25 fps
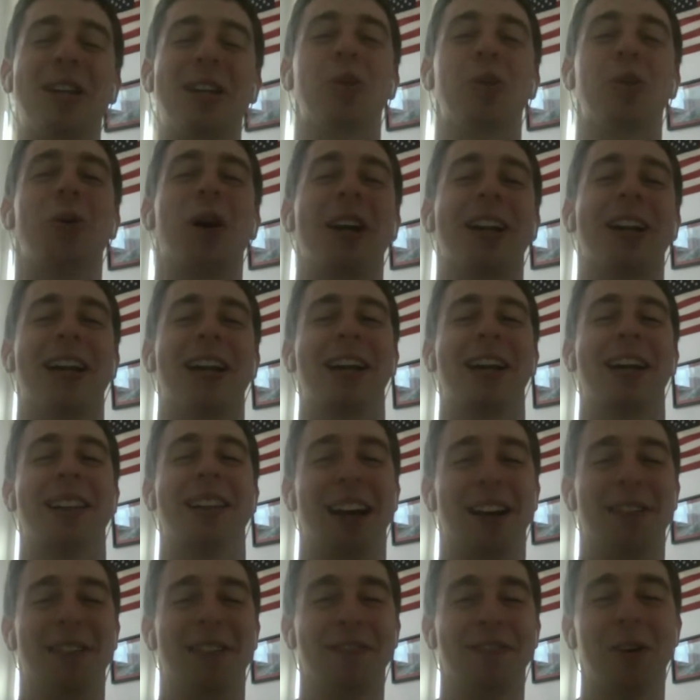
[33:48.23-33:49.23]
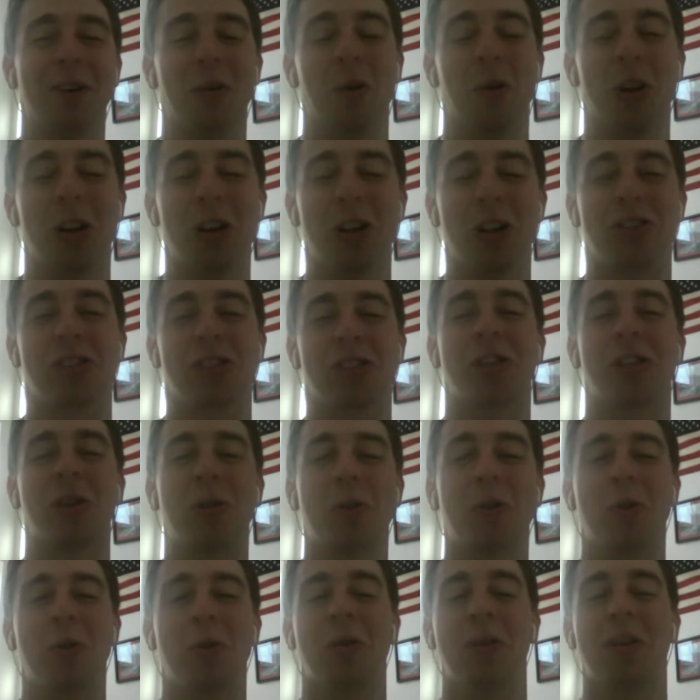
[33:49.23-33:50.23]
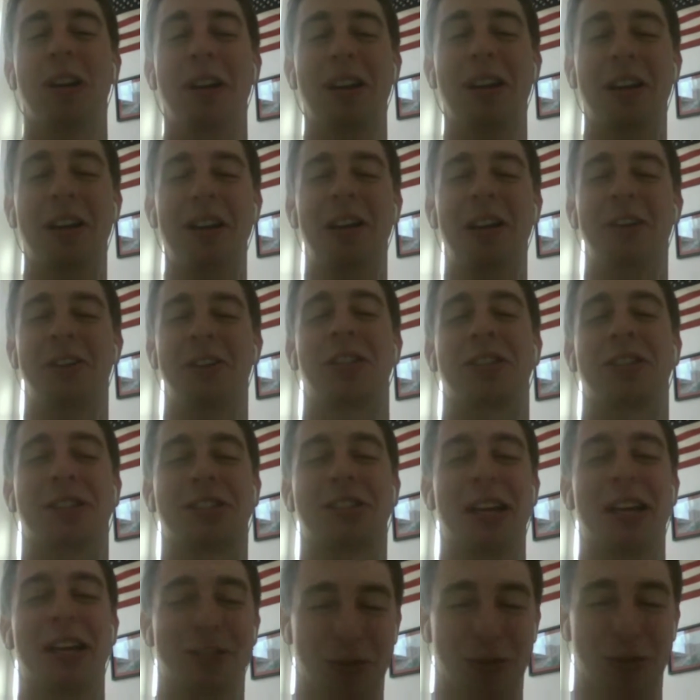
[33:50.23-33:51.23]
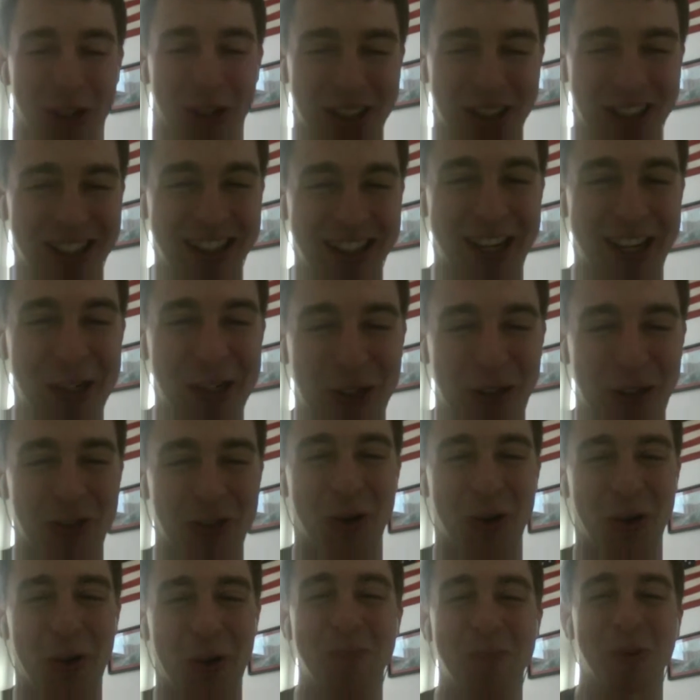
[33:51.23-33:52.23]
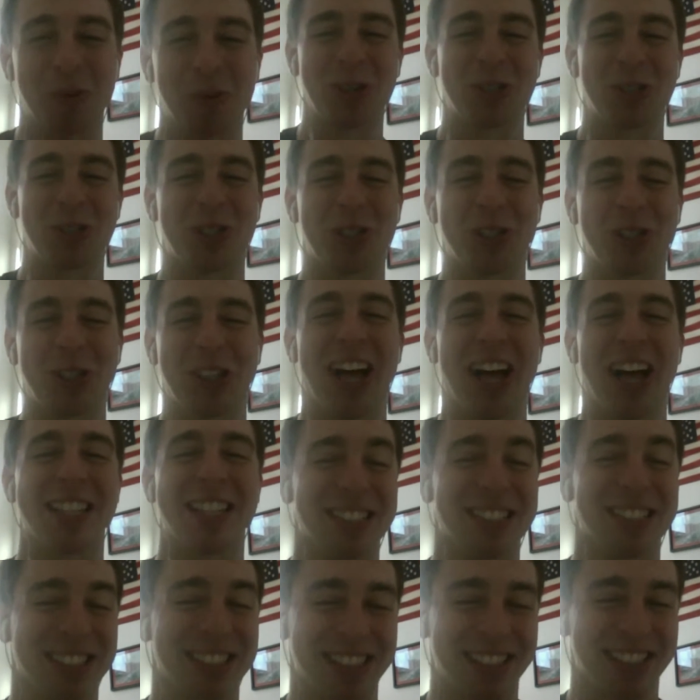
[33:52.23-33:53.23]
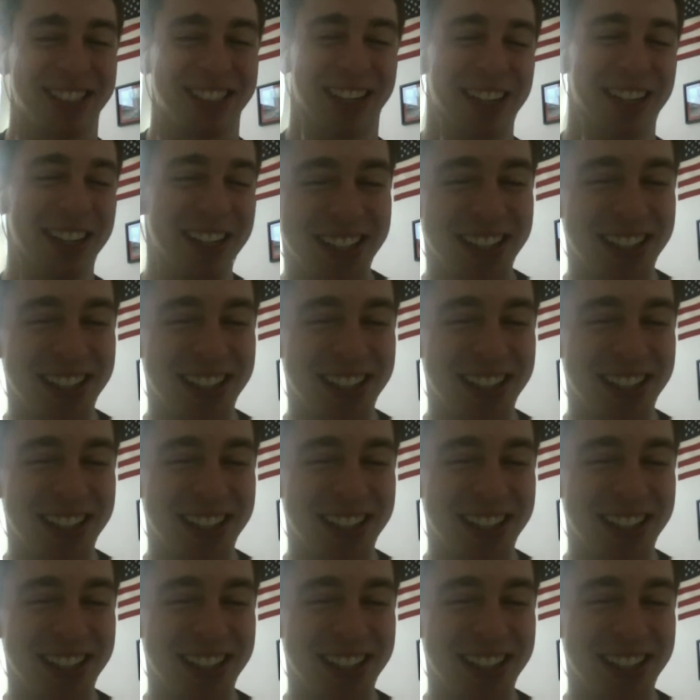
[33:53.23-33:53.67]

what you want to get in life, where you're so successful that you have your own personal glasses cleaner.